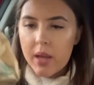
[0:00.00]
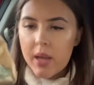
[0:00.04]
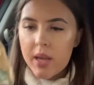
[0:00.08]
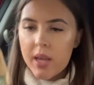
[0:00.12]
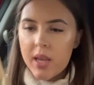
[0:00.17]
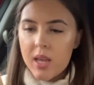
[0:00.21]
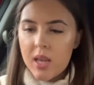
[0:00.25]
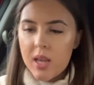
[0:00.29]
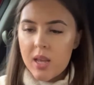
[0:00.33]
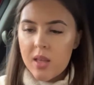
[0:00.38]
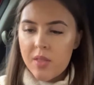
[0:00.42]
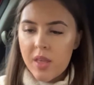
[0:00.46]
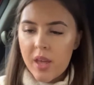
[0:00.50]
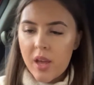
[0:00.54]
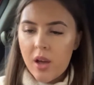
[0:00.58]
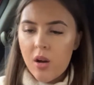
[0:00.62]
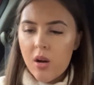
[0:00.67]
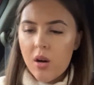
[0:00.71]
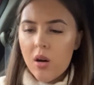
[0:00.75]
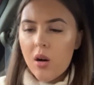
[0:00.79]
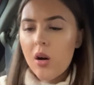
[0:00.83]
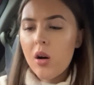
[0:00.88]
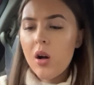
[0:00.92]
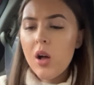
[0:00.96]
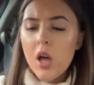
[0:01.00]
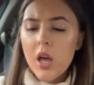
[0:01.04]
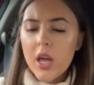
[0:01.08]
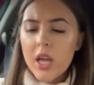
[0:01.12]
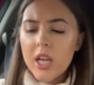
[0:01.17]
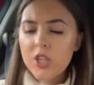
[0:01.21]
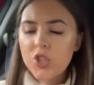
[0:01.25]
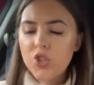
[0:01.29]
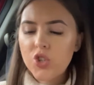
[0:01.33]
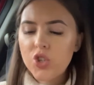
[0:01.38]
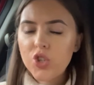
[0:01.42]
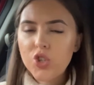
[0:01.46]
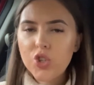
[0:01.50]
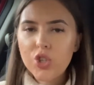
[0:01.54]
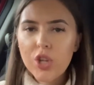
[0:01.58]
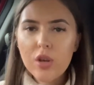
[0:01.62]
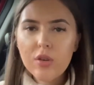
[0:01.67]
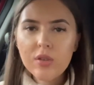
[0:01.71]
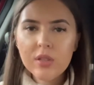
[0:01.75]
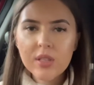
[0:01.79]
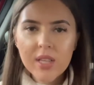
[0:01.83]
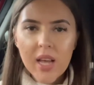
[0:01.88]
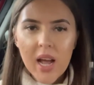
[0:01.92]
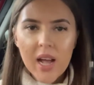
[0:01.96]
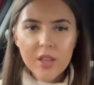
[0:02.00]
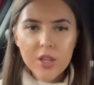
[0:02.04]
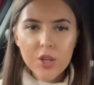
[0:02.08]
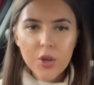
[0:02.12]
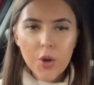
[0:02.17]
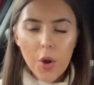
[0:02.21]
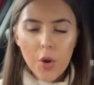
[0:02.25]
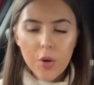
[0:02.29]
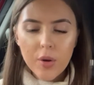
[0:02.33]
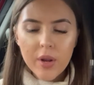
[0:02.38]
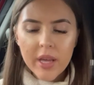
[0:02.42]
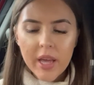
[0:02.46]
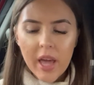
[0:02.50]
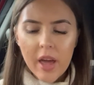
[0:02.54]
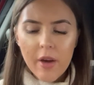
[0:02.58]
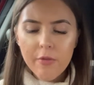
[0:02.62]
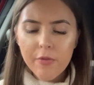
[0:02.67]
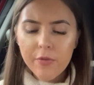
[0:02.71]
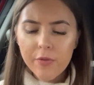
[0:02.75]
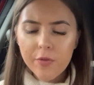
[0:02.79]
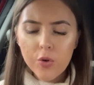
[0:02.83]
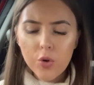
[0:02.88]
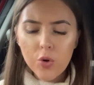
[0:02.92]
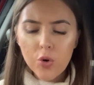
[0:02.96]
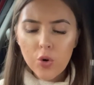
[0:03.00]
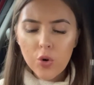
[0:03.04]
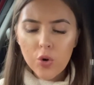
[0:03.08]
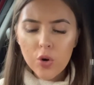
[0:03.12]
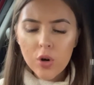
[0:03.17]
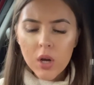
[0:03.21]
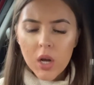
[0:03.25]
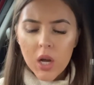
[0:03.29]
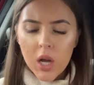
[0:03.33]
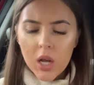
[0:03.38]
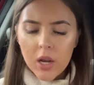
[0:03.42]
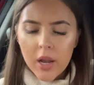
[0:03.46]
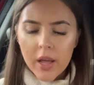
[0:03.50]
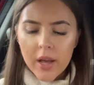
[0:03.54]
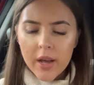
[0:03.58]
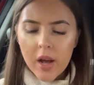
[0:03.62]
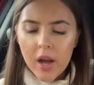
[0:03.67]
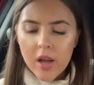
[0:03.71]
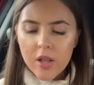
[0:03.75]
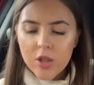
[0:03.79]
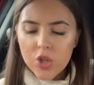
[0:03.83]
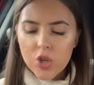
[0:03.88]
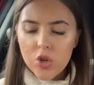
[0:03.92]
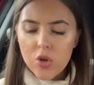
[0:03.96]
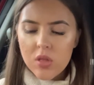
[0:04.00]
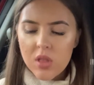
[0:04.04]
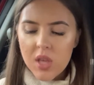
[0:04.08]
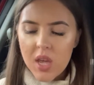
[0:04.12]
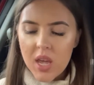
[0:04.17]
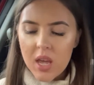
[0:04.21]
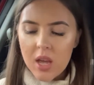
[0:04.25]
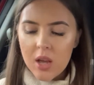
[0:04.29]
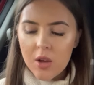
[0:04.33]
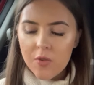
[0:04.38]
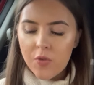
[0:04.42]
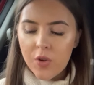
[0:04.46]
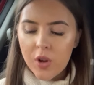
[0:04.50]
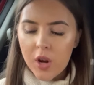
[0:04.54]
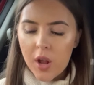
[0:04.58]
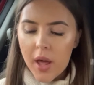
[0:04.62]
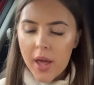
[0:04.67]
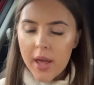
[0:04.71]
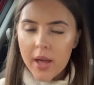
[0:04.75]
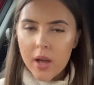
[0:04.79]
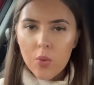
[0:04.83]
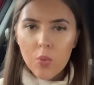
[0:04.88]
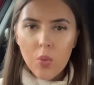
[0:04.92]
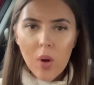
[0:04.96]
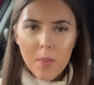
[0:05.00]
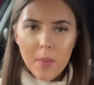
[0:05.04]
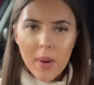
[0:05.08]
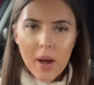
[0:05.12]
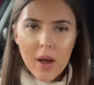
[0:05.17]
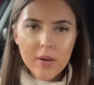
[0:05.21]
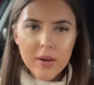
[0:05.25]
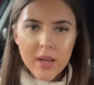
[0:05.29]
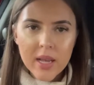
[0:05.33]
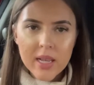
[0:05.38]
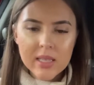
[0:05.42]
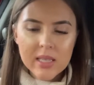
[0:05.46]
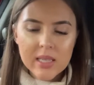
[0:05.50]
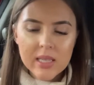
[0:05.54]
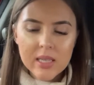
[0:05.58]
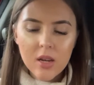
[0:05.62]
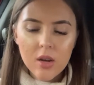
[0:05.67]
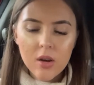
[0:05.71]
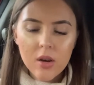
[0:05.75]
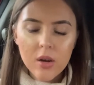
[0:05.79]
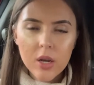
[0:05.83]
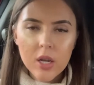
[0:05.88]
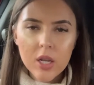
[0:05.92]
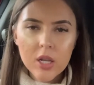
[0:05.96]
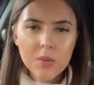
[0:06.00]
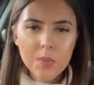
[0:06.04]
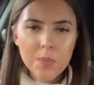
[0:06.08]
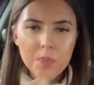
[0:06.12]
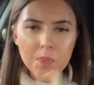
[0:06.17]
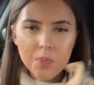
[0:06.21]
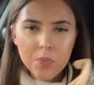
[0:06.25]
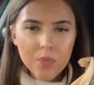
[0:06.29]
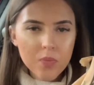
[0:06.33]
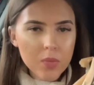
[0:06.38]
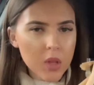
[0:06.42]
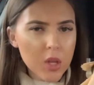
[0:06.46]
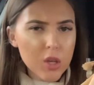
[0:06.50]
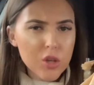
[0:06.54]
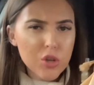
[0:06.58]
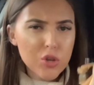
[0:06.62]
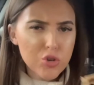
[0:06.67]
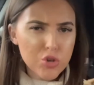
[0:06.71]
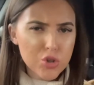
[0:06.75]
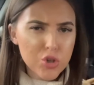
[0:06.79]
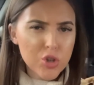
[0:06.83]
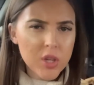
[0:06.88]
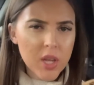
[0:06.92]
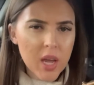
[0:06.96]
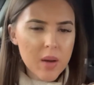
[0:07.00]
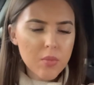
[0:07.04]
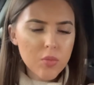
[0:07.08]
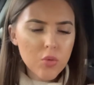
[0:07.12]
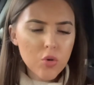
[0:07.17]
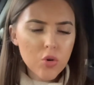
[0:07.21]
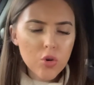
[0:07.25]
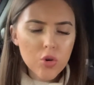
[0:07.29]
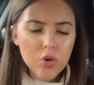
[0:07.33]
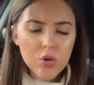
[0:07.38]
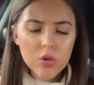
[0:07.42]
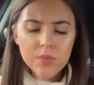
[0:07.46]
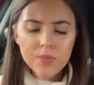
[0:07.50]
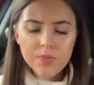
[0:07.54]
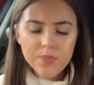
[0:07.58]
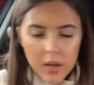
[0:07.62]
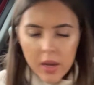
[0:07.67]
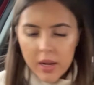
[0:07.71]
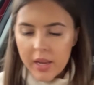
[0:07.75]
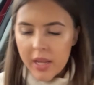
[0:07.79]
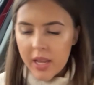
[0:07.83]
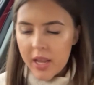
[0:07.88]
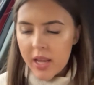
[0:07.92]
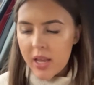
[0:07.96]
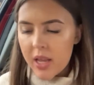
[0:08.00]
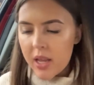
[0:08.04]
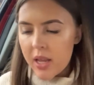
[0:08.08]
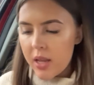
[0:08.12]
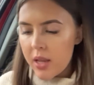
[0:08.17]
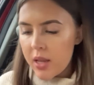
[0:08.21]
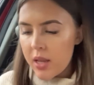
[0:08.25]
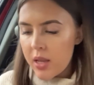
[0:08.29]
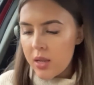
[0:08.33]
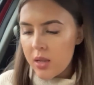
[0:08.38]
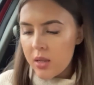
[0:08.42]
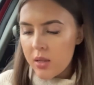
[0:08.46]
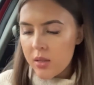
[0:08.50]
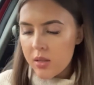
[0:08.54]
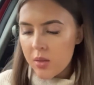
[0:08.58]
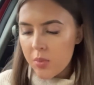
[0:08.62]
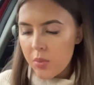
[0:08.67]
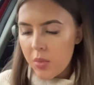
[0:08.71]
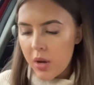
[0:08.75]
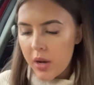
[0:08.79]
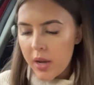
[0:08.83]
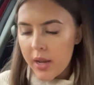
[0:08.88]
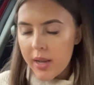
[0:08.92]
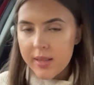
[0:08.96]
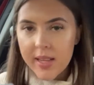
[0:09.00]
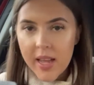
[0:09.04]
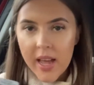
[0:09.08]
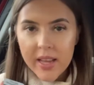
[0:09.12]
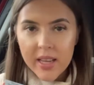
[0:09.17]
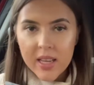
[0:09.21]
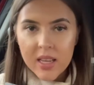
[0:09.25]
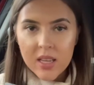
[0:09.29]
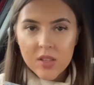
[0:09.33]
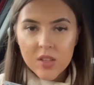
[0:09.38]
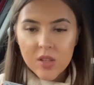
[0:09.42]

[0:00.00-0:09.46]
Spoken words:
Here they are. It's just so sad that you only get four. Like, I do think for like £1.89, you should get more. And here is my tangy